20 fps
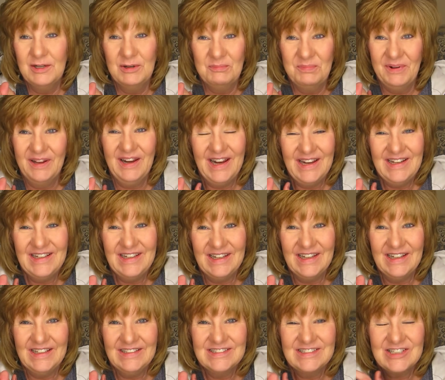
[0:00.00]
But I
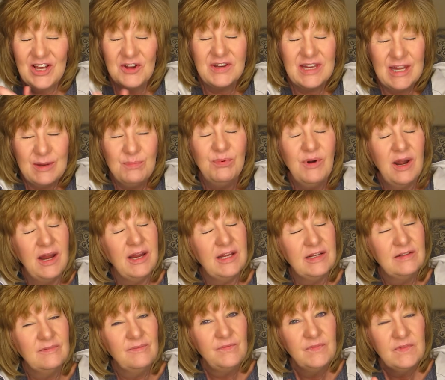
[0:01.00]
did. So keep
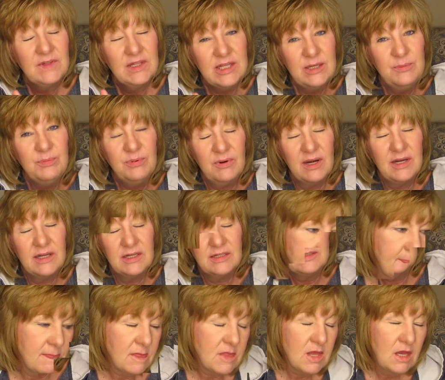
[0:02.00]
praying. Keep praying.
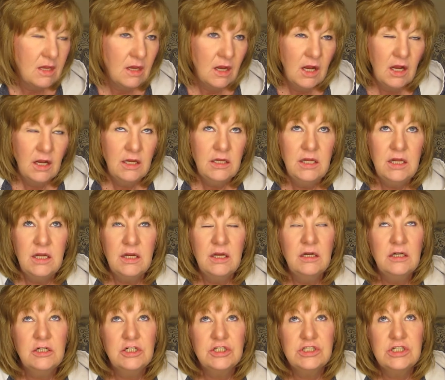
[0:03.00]

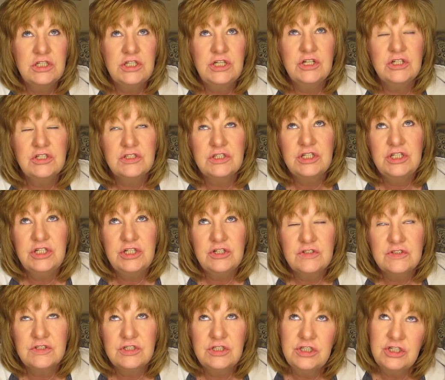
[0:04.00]
Years and years and
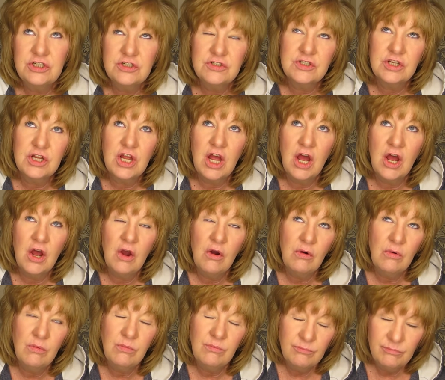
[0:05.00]
years and years
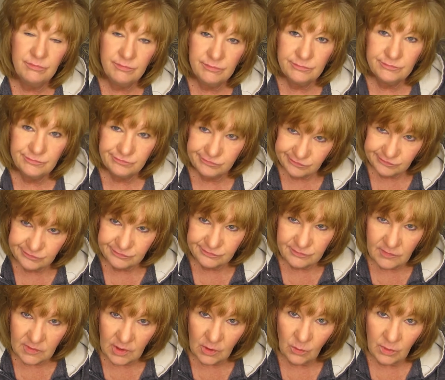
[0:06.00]
ago,
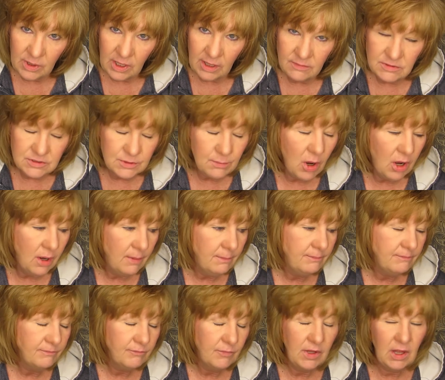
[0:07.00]
when I was a
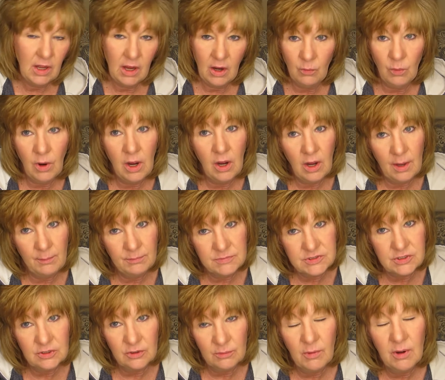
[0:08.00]
mom, I, well, I'm
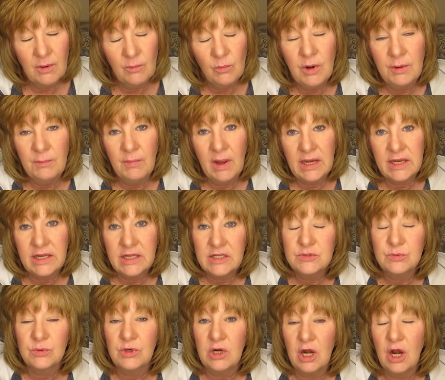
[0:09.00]
still a mom, when my
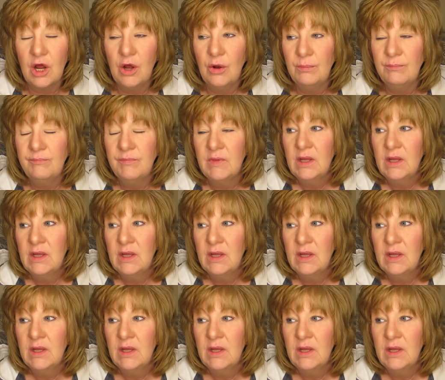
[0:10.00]
kids were at home,